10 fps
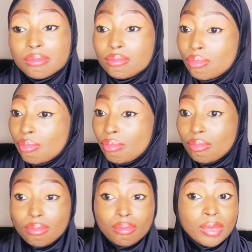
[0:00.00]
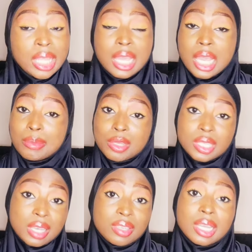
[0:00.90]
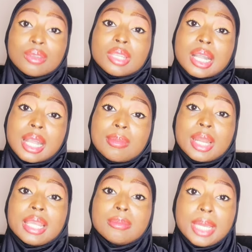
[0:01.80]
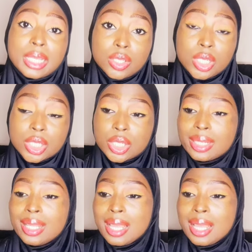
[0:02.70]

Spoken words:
I'm not having another Camera in my collection.